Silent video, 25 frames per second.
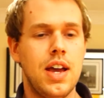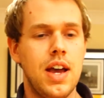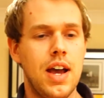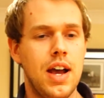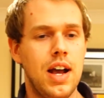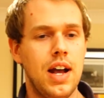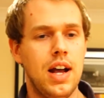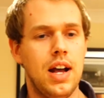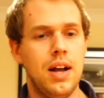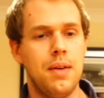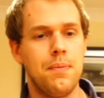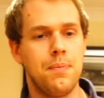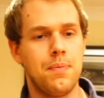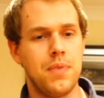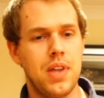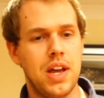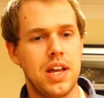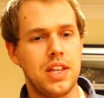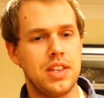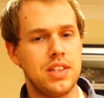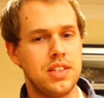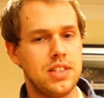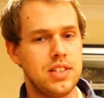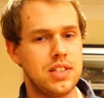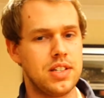
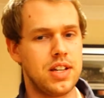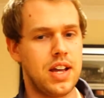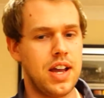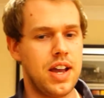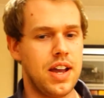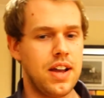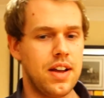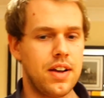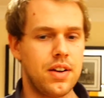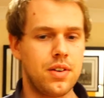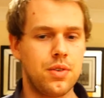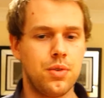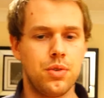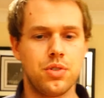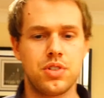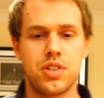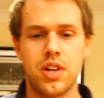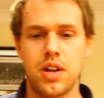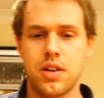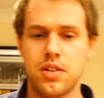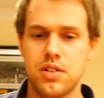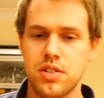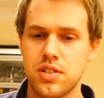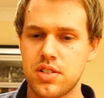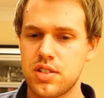and
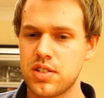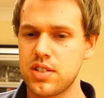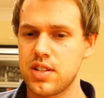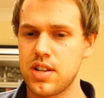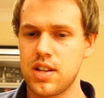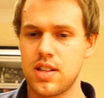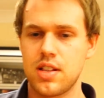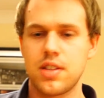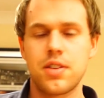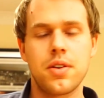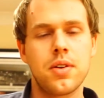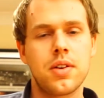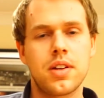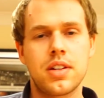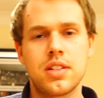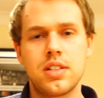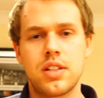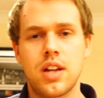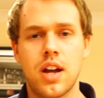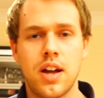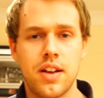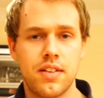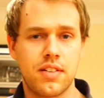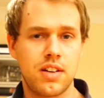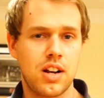also just doing
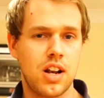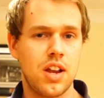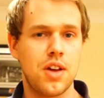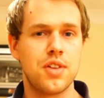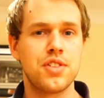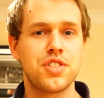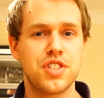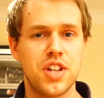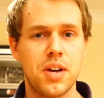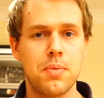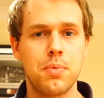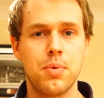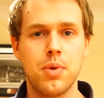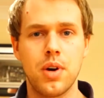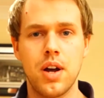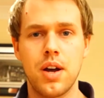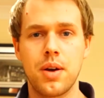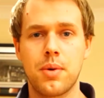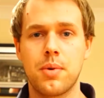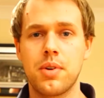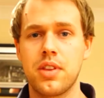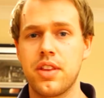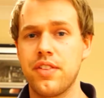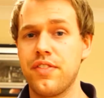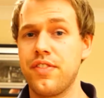kind of close-up
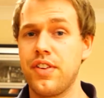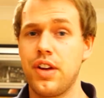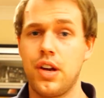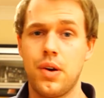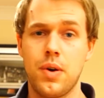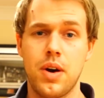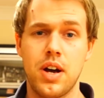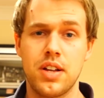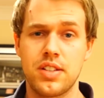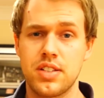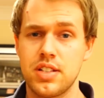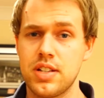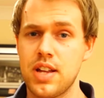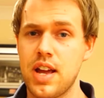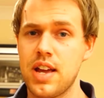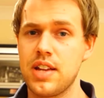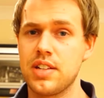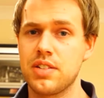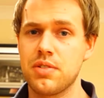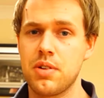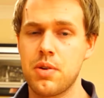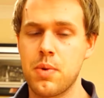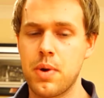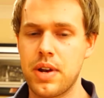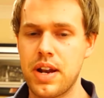work with the VOR today.
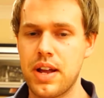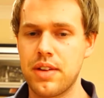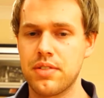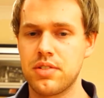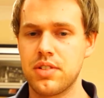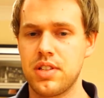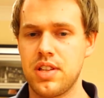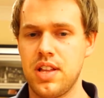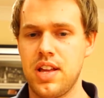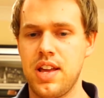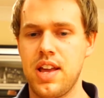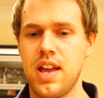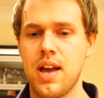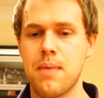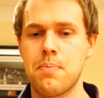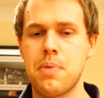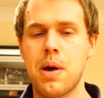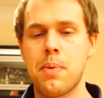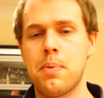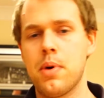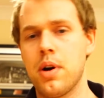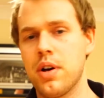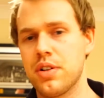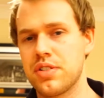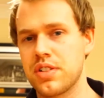So we went out to the
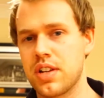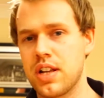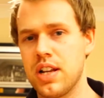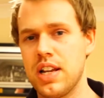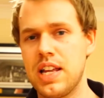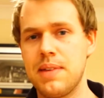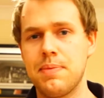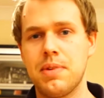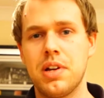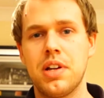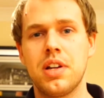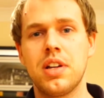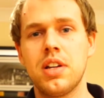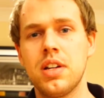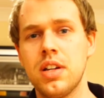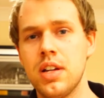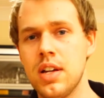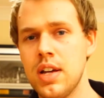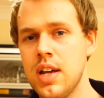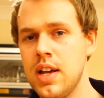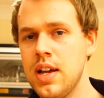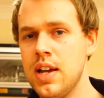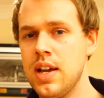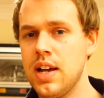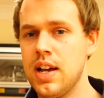Papa Oscar Lima
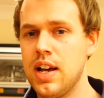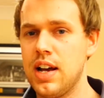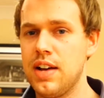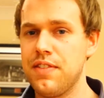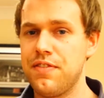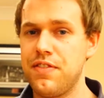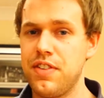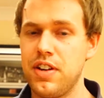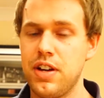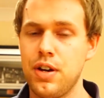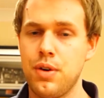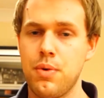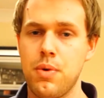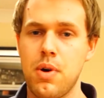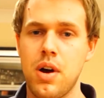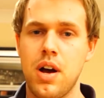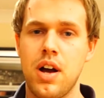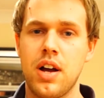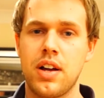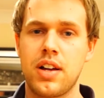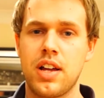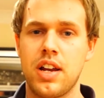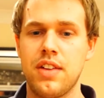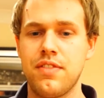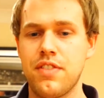
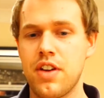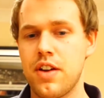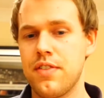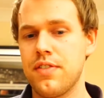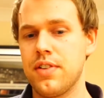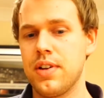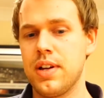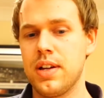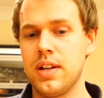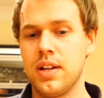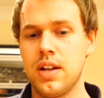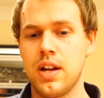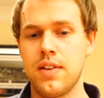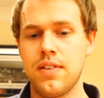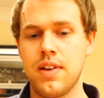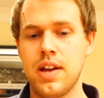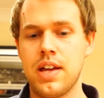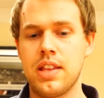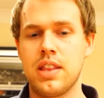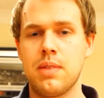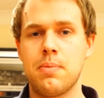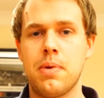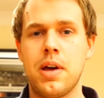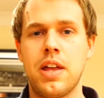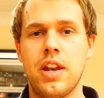VOR, kind of
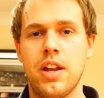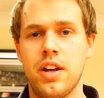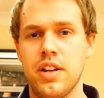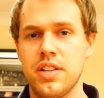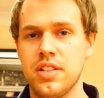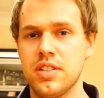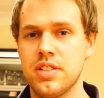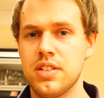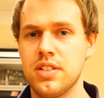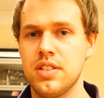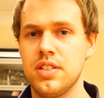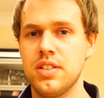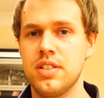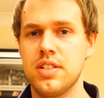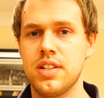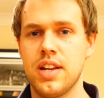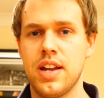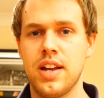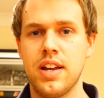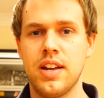overhead the Pennines, and